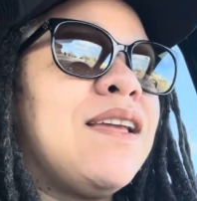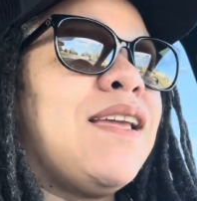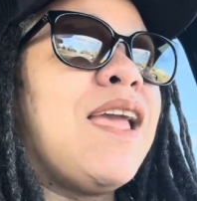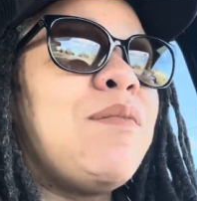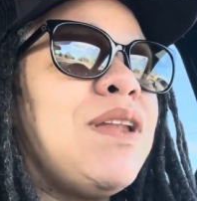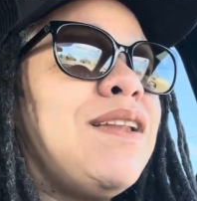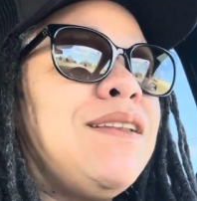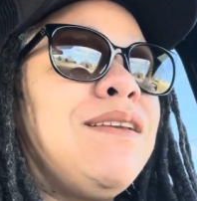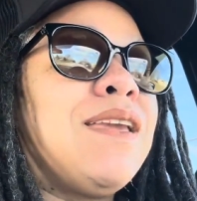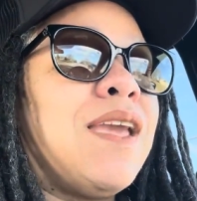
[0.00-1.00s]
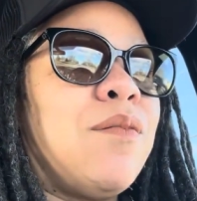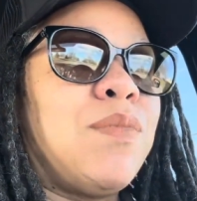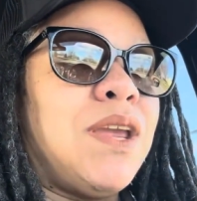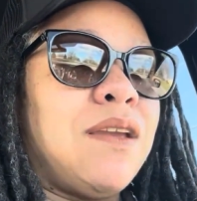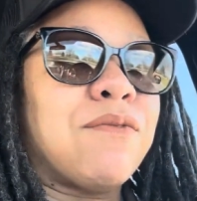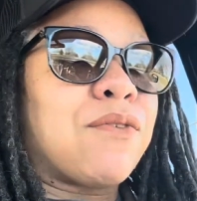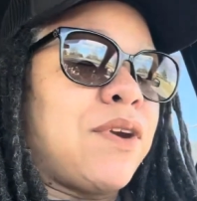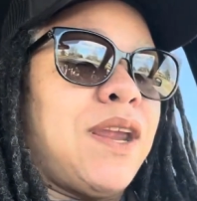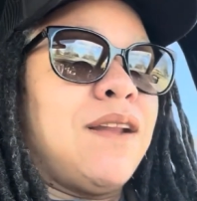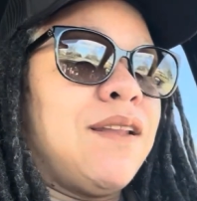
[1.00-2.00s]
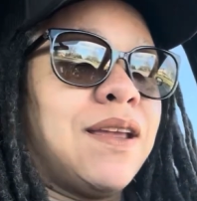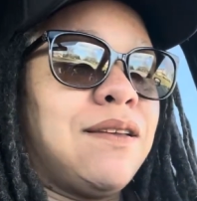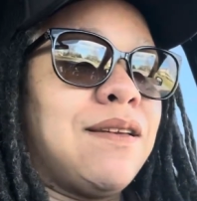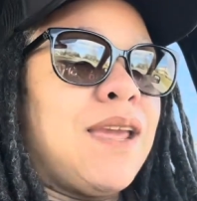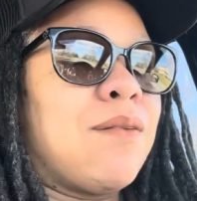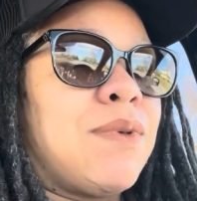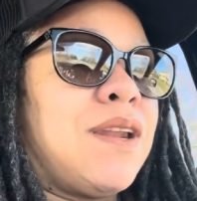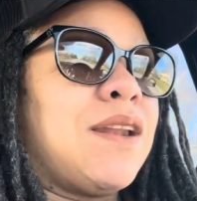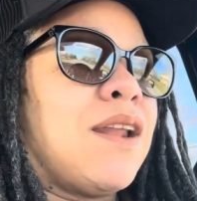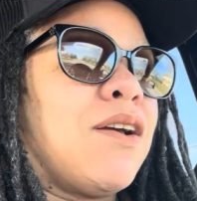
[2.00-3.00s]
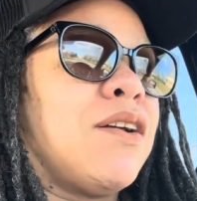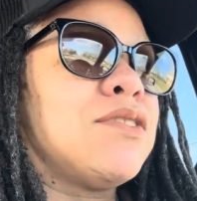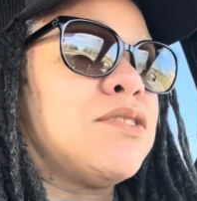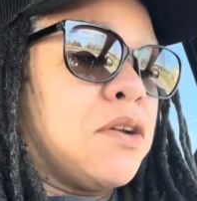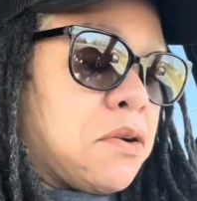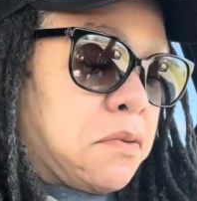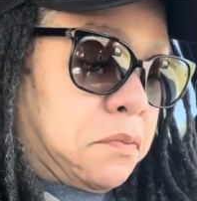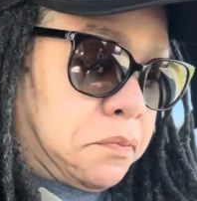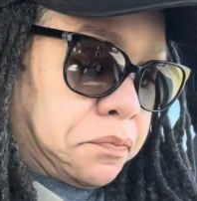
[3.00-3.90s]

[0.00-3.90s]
I mean, and you can't beat free, like, you can't beat it at all. So